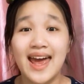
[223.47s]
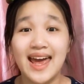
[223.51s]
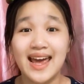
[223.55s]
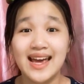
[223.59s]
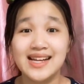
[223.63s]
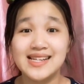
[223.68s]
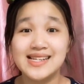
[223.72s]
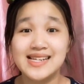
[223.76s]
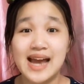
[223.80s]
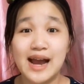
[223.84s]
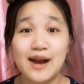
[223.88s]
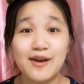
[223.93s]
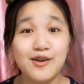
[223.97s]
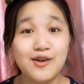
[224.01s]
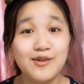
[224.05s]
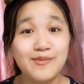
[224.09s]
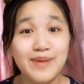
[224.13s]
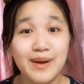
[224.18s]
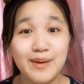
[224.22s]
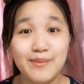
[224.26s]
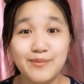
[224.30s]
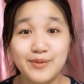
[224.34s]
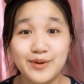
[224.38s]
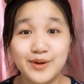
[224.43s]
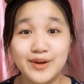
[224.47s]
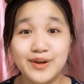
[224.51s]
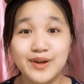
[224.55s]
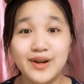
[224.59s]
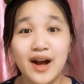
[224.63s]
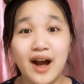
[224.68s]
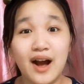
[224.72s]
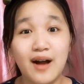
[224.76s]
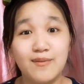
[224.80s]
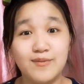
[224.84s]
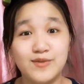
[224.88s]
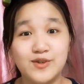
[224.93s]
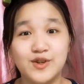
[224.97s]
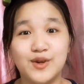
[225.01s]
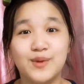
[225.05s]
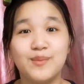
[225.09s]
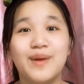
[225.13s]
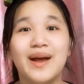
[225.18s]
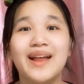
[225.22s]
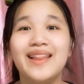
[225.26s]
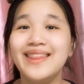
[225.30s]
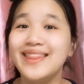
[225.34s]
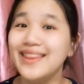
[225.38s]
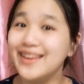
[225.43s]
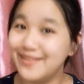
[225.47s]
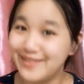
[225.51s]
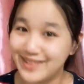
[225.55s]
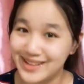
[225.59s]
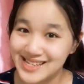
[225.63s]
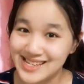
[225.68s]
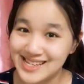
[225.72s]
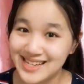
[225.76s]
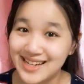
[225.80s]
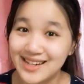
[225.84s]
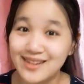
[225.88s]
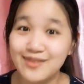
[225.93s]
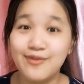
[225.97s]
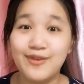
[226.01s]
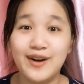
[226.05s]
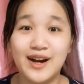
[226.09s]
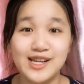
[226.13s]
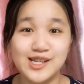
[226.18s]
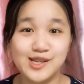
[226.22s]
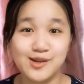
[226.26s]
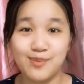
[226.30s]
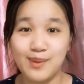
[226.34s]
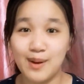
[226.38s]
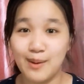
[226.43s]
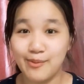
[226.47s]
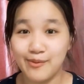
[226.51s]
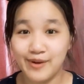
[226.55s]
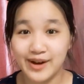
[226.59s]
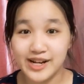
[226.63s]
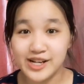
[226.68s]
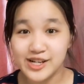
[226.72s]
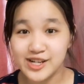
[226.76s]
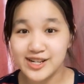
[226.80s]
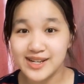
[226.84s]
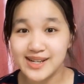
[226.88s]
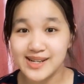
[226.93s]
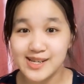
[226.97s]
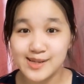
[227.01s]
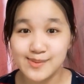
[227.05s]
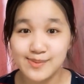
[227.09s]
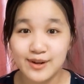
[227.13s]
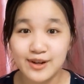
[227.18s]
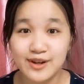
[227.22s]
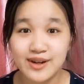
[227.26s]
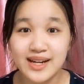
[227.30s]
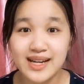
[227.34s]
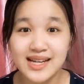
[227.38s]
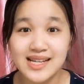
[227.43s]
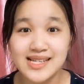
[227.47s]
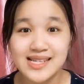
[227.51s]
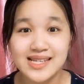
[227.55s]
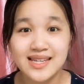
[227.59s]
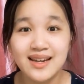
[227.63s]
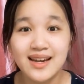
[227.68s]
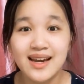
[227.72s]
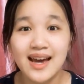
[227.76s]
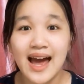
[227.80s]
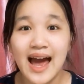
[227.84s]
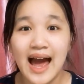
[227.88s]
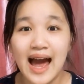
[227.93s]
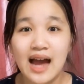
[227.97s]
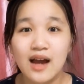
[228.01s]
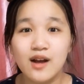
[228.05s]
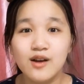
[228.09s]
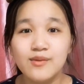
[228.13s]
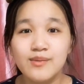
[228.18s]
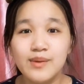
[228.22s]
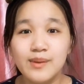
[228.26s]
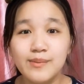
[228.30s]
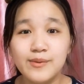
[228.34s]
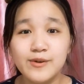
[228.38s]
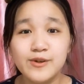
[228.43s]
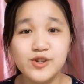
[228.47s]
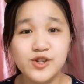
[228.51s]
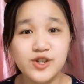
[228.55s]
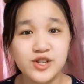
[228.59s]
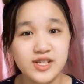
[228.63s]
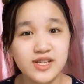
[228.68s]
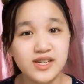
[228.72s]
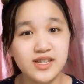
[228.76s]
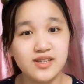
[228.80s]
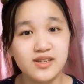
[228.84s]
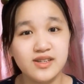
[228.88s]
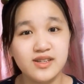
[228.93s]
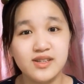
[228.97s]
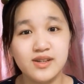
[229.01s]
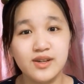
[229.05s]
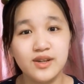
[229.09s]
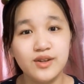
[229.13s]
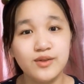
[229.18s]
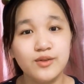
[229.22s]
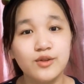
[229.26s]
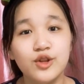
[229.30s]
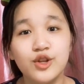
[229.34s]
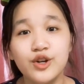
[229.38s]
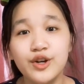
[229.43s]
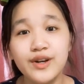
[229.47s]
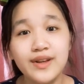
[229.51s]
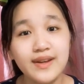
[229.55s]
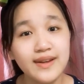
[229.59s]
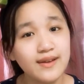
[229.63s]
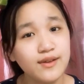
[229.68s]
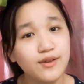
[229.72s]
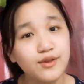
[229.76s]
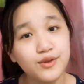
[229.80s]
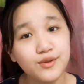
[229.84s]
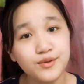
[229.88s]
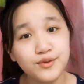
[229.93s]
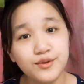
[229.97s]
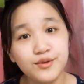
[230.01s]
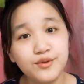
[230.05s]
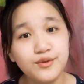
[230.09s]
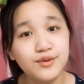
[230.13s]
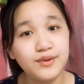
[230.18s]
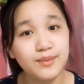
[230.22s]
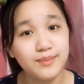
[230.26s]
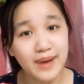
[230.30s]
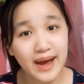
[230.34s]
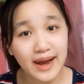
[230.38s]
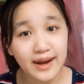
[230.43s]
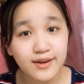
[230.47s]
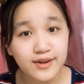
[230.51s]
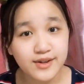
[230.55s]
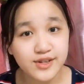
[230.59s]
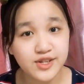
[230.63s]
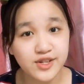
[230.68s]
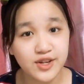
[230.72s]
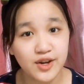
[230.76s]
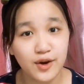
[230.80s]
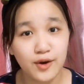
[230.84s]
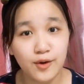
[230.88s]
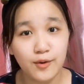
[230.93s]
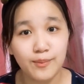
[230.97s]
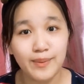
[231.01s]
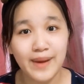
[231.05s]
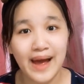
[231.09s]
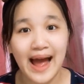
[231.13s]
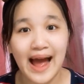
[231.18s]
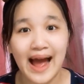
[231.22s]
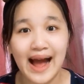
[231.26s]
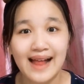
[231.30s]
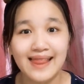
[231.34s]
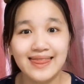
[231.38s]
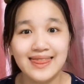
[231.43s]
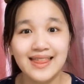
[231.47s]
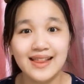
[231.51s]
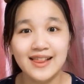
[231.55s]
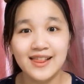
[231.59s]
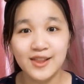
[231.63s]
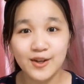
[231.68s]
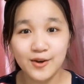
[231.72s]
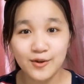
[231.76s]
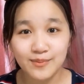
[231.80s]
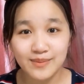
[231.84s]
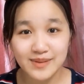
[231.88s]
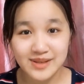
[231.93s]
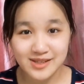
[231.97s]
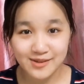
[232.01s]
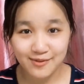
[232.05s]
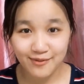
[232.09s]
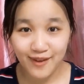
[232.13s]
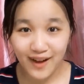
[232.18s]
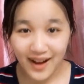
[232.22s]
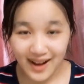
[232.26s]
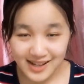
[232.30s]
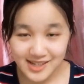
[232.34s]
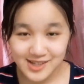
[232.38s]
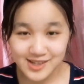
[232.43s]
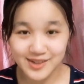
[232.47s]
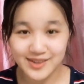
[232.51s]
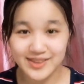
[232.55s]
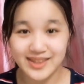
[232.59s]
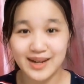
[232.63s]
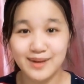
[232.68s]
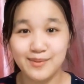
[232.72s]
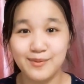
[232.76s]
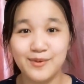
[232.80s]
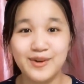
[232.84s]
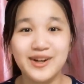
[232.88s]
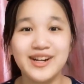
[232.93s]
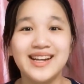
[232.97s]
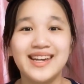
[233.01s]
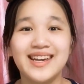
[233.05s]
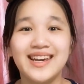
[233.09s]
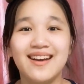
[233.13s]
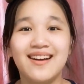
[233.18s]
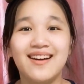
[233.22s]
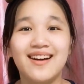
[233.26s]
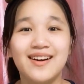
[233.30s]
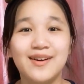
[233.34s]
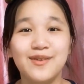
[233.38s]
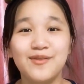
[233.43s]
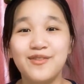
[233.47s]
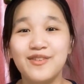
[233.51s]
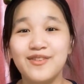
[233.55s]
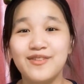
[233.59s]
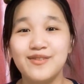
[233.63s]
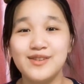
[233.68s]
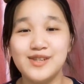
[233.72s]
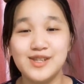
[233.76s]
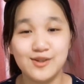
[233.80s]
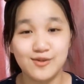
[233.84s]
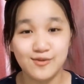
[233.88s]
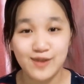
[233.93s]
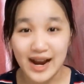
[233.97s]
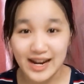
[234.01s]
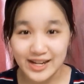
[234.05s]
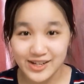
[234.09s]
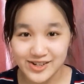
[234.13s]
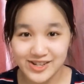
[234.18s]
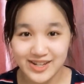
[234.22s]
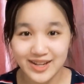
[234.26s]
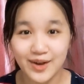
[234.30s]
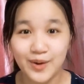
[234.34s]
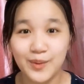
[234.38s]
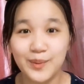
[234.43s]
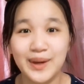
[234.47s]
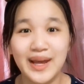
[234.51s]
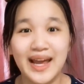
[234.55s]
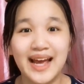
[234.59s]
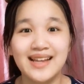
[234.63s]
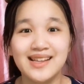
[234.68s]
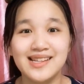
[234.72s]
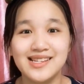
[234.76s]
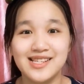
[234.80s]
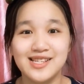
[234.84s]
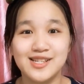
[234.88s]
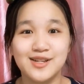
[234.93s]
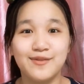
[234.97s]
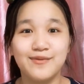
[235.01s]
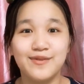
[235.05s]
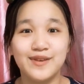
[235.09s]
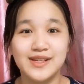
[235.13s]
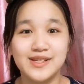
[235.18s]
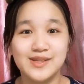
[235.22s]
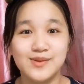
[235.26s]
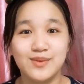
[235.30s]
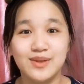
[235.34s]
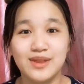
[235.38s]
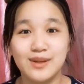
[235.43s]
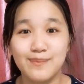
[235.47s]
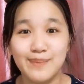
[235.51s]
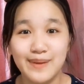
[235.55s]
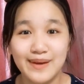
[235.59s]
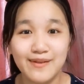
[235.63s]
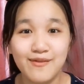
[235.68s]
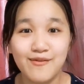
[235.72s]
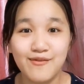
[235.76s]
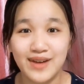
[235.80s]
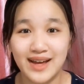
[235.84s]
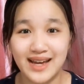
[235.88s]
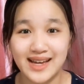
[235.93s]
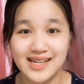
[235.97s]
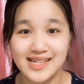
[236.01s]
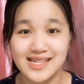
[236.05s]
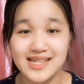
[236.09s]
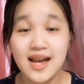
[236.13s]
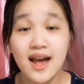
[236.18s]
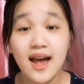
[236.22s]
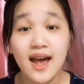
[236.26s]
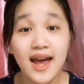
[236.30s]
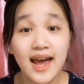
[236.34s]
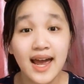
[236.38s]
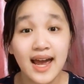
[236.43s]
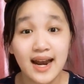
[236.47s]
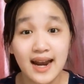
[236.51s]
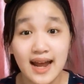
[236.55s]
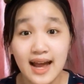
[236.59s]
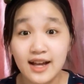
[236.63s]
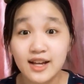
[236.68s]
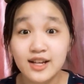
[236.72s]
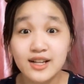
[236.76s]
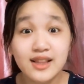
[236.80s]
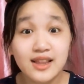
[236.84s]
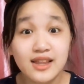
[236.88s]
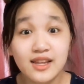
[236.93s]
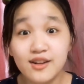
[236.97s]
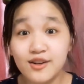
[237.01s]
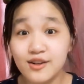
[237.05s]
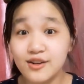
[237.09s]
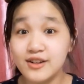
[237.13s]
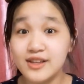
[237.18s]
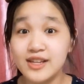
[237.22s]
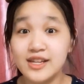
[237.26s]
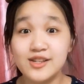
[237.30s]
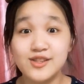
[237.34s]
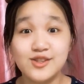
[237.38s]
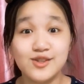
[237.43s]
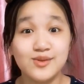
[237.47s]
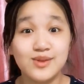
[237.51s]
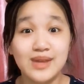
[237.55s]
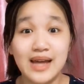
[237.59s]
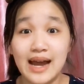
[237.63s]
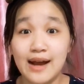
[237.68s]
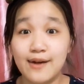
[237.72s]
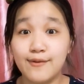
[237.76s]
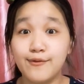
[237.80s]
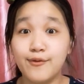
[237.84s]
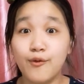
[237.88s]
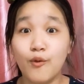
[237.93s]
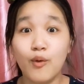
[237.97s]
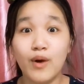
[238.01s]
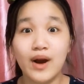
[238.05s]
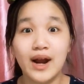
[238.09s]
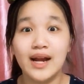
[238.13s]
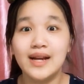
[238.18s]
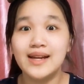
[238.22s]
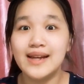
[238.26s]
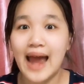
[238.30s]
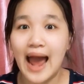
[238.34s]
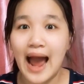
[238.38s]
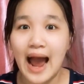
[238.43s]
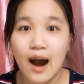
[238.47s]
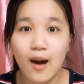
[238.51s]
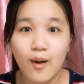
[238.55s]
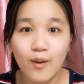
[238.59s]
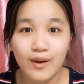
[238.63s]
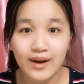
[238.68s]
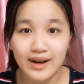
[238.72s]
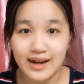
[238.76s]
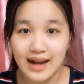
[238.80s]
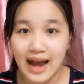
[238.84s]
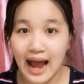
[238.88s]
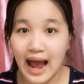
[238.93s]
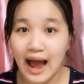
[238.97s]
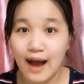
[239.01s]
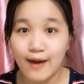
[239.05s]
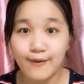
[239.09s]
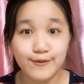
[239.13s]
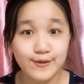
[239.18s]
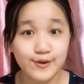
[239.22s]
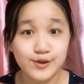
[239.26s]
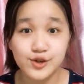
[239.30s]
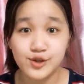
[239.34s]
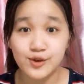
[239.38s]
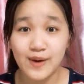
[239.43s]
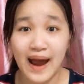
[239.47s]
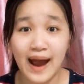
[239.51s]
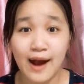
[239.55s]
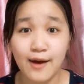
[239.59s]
And I remember during my limited fossil preparation experience, I remember just looking through the microscope at the little piece of fossil that I'm working on, scratching away at the surface with the pin vise. And I could literally do that for an hour and a half or 2